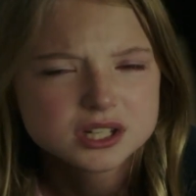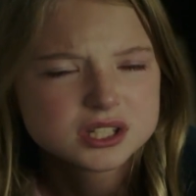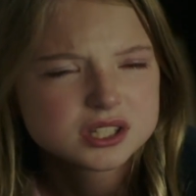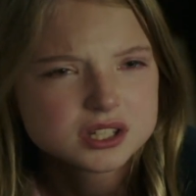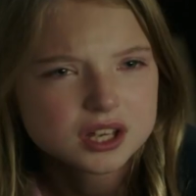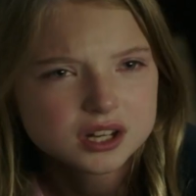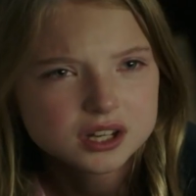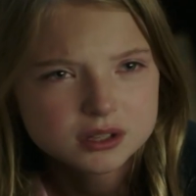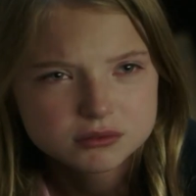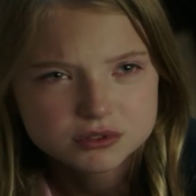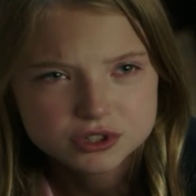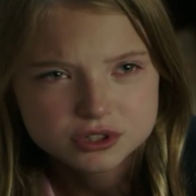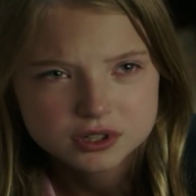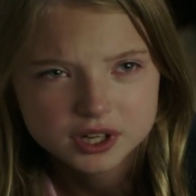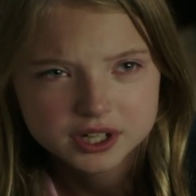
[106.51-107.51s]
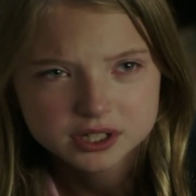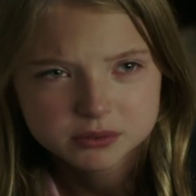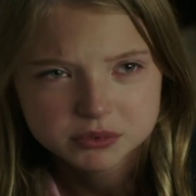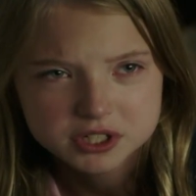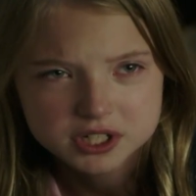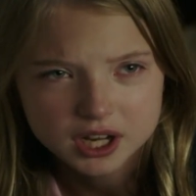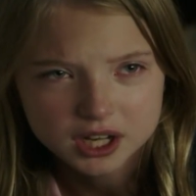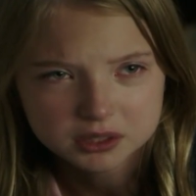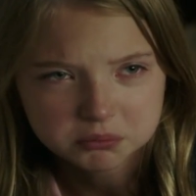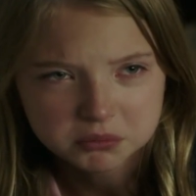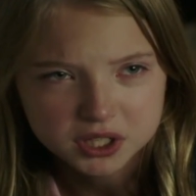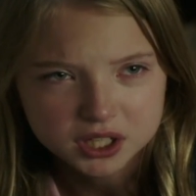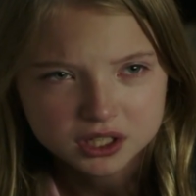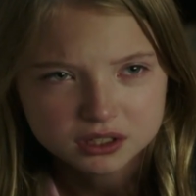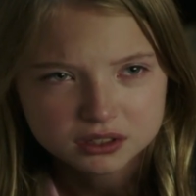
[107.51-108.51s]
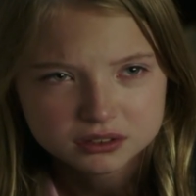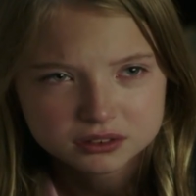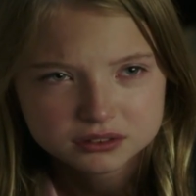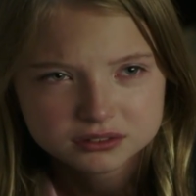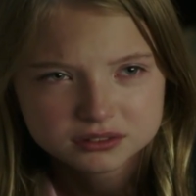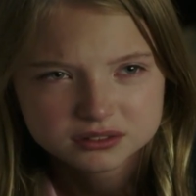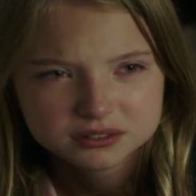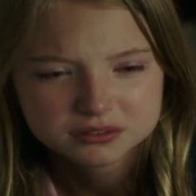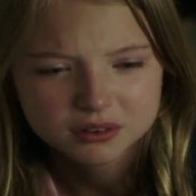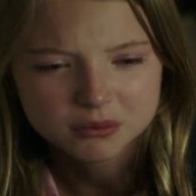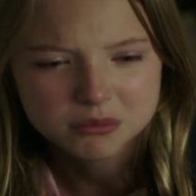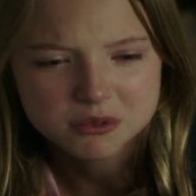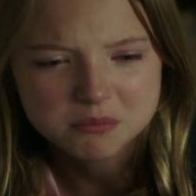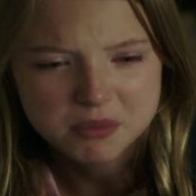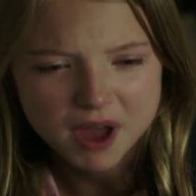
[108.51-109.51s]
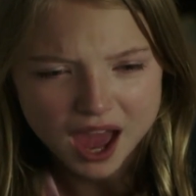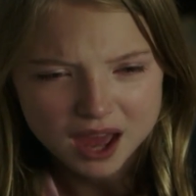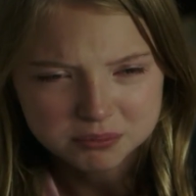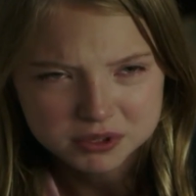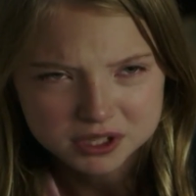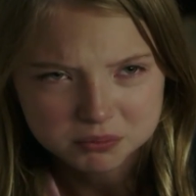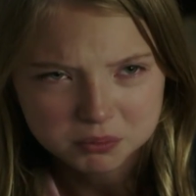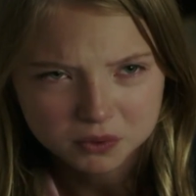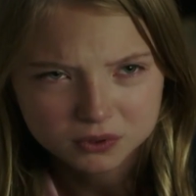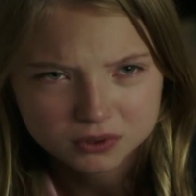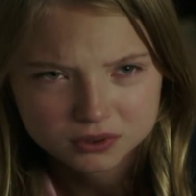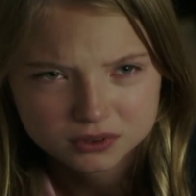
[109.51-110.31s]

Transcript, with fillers: said he was trying to protect me from the bad people.